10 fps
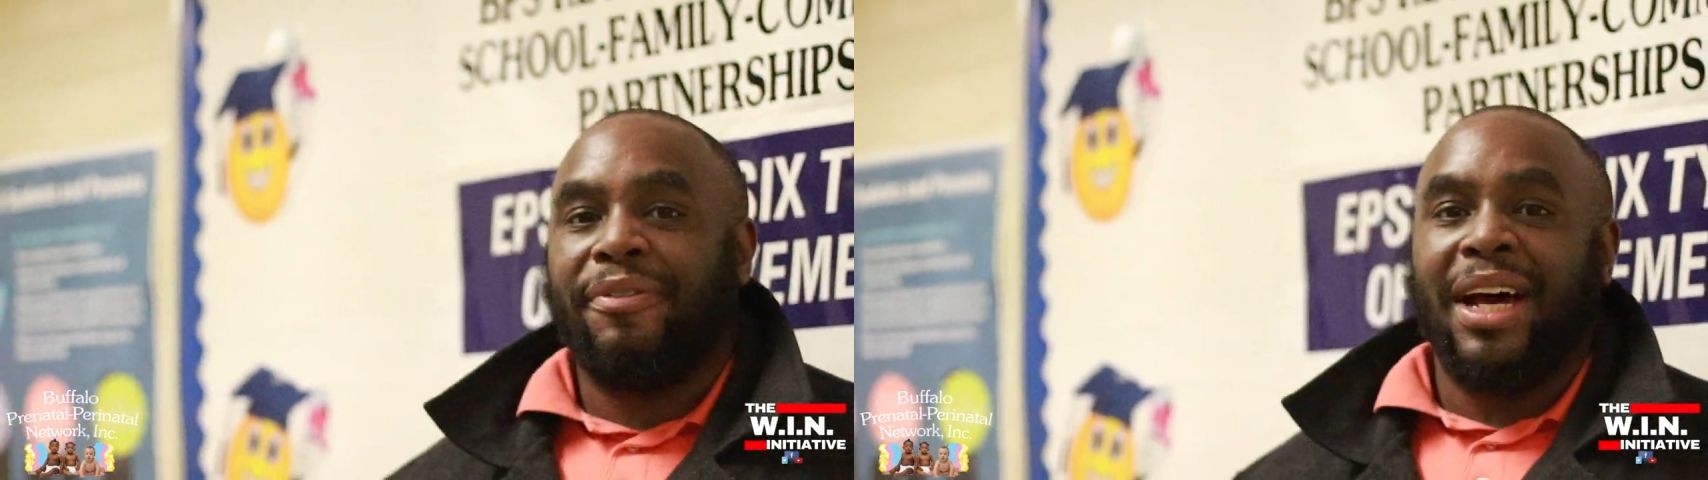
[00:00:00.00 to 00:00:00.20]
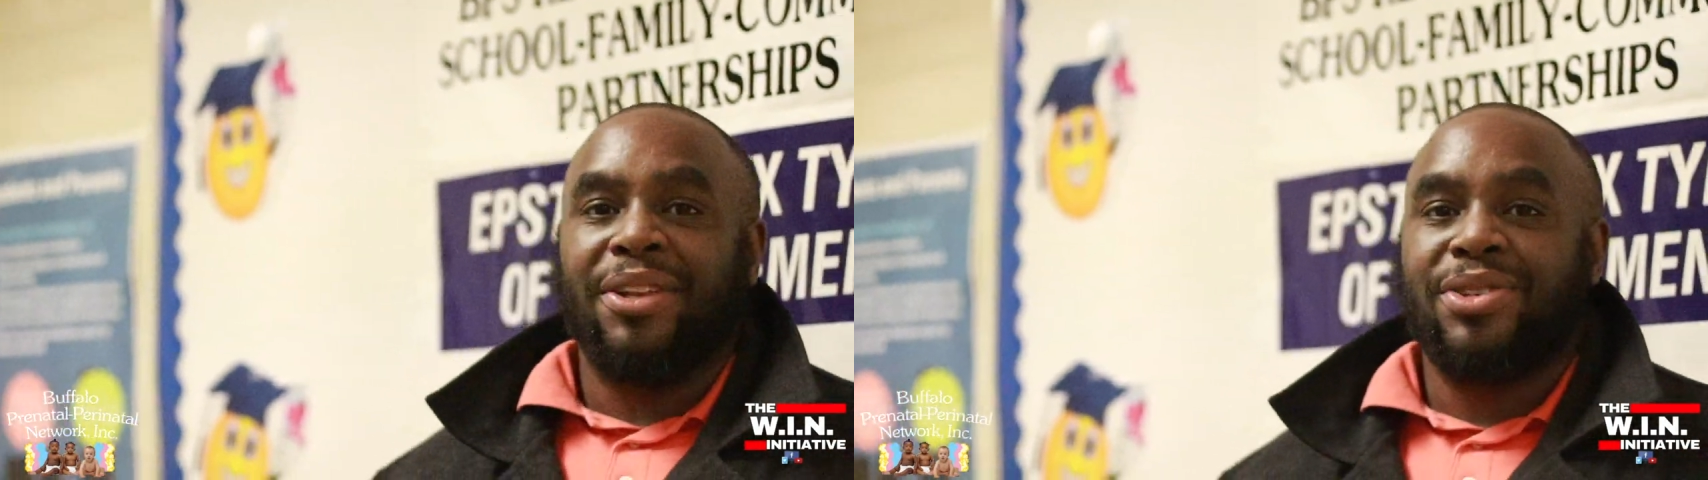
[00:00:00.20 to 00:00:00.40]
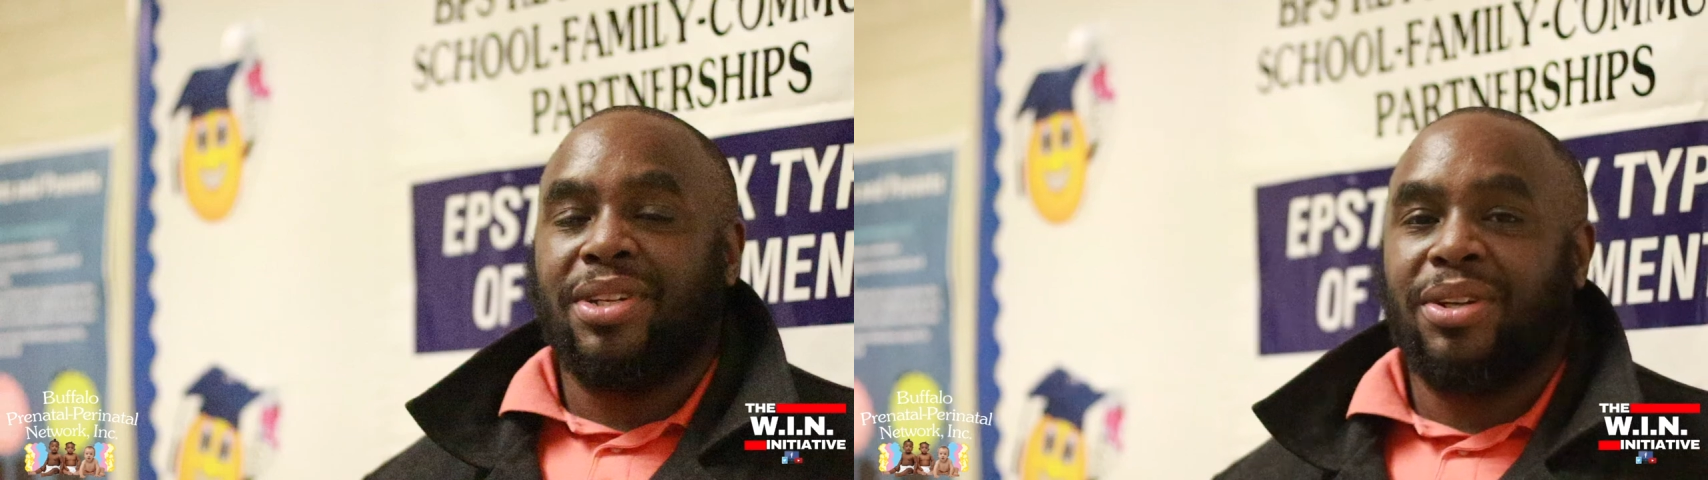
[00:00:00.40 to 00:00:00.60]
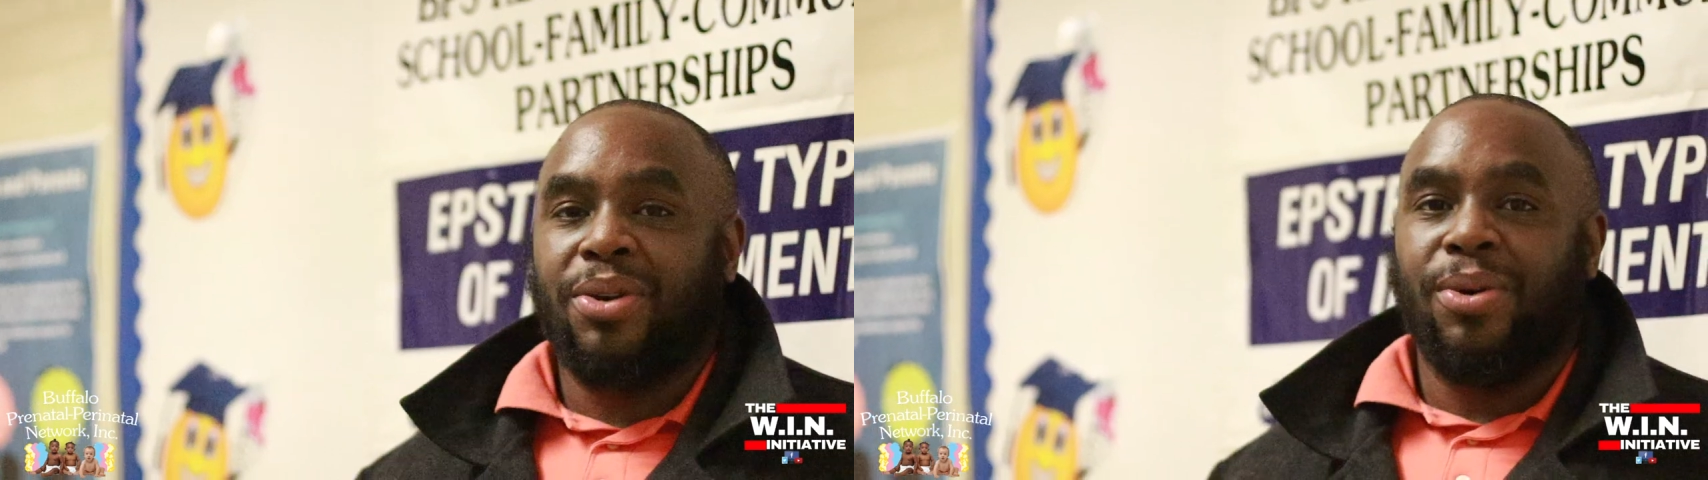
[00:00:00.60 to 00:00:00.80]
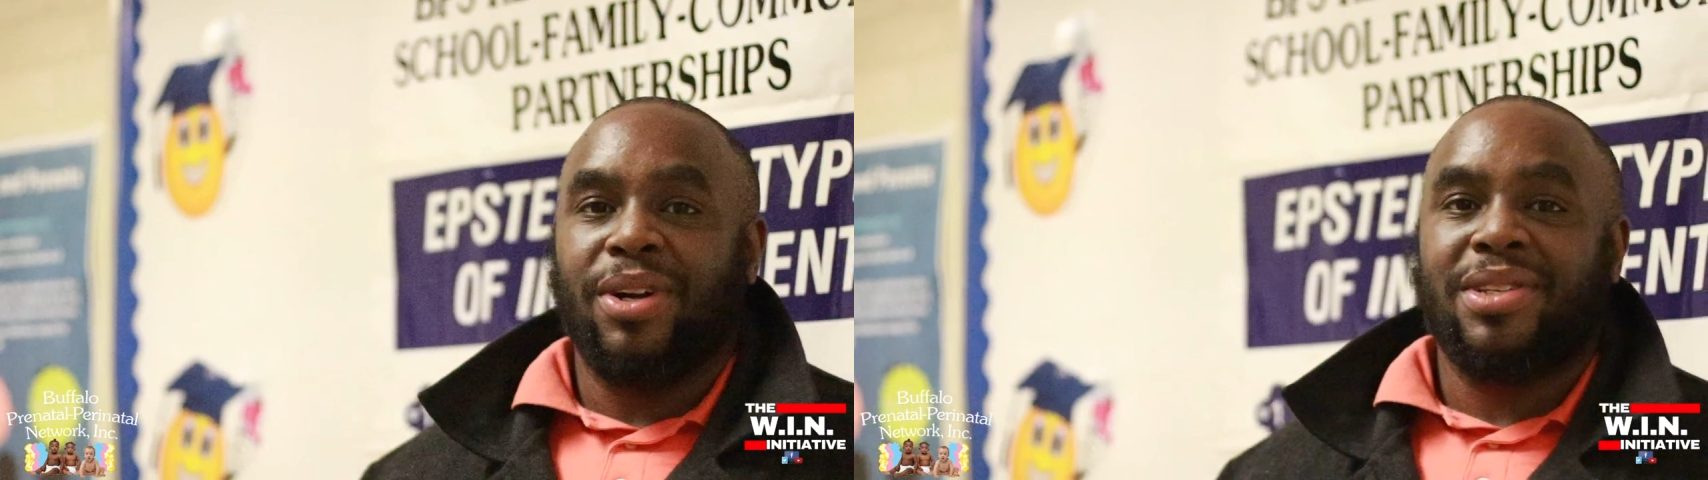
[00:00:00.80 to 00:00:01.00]
fathers in the
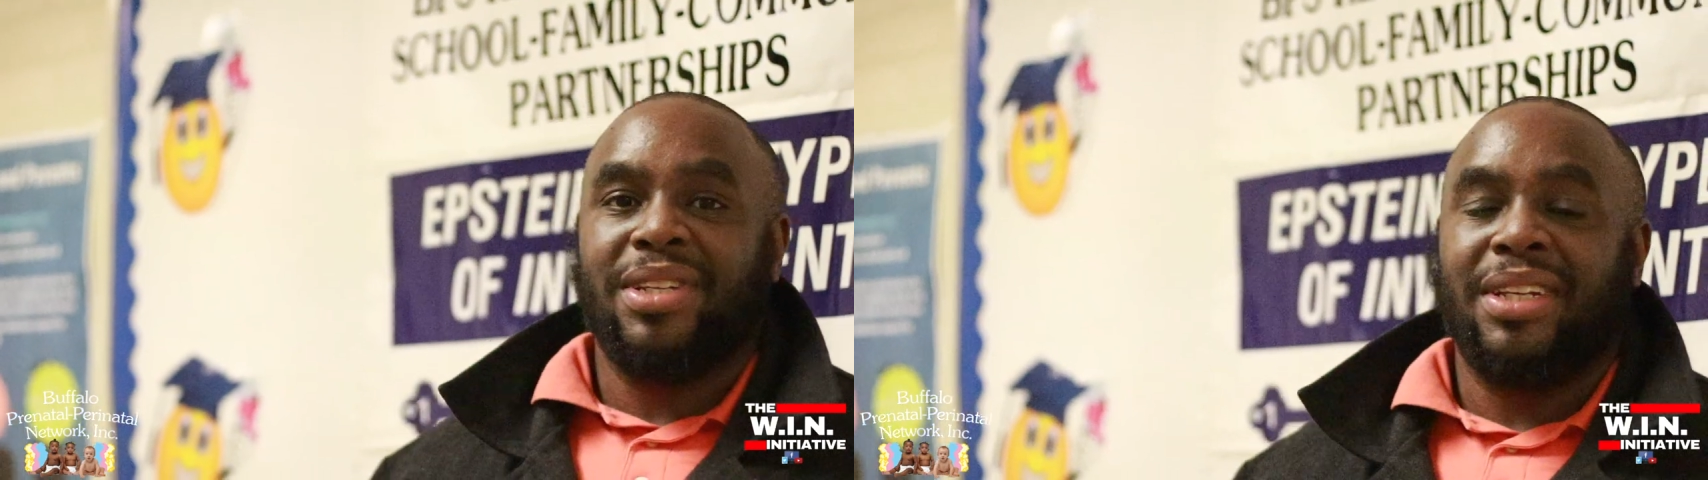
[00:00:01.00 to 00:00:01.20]
course,